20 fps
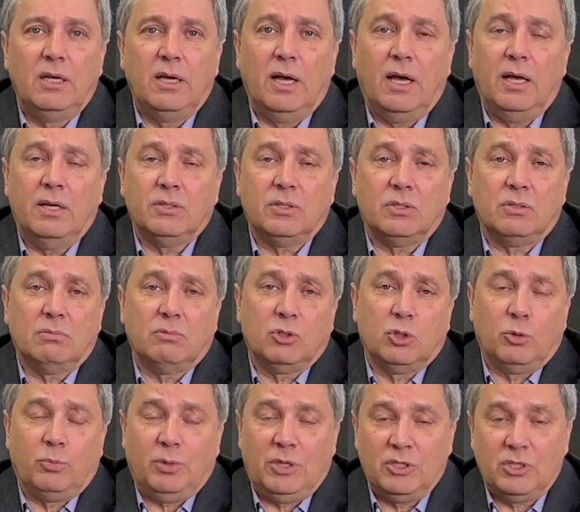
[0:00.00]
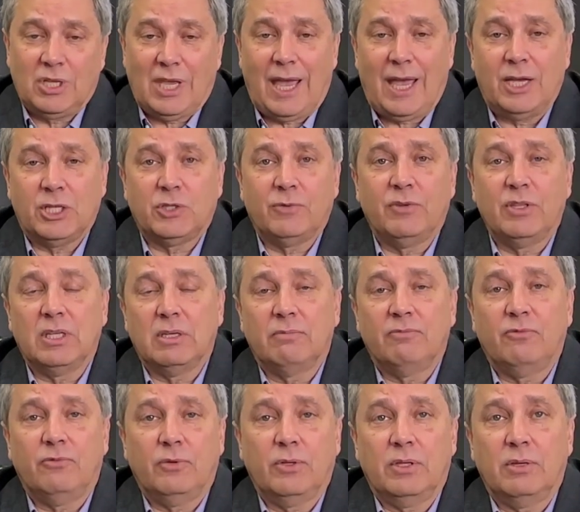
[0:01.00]
uh, surplus cash for the
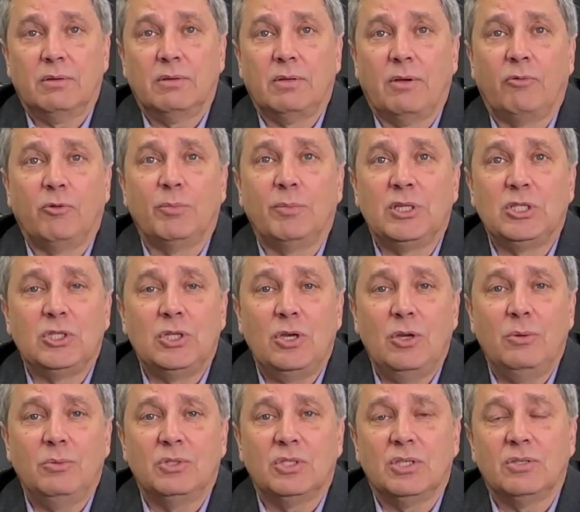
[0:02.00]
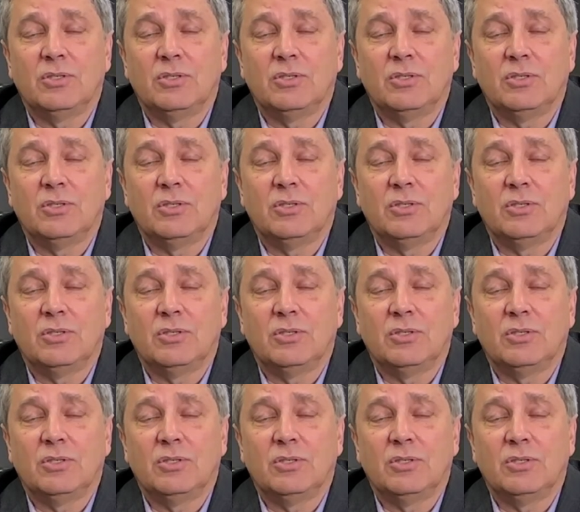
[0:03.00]
for the government to use.